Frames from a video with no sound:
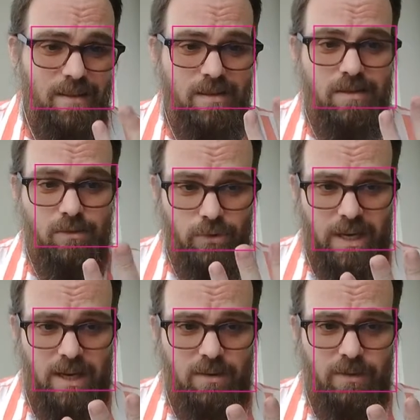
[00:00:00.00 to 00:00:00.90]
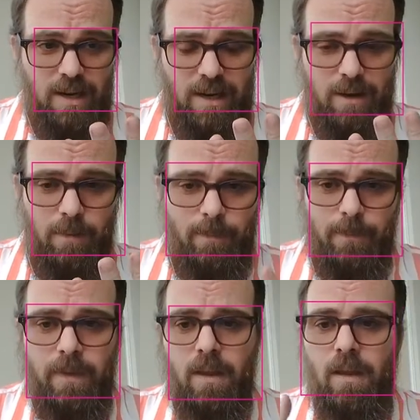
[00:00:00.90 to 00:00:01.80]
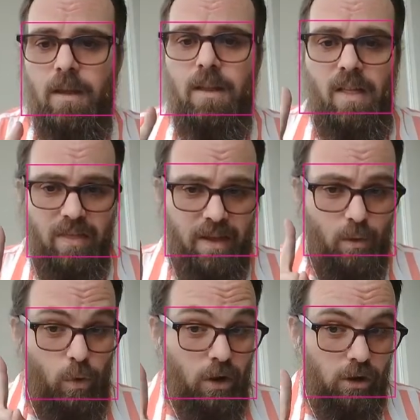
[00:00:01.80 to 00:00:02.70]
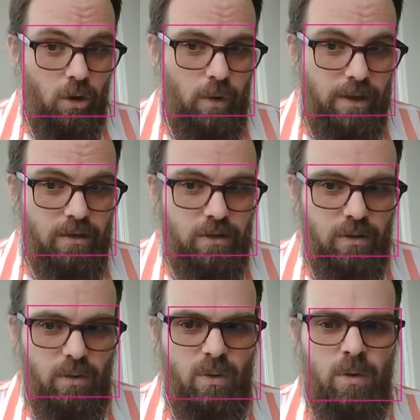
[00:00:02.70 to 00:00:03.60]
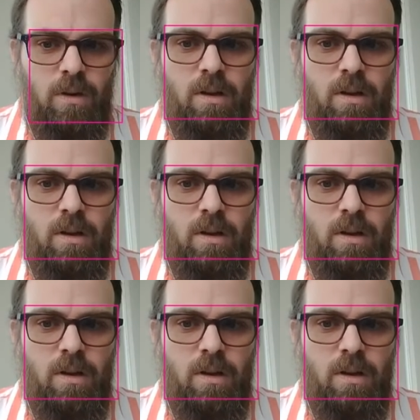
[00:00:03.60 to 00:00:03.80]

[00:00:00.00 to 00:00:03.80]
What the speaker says: 3 right now, then we are going to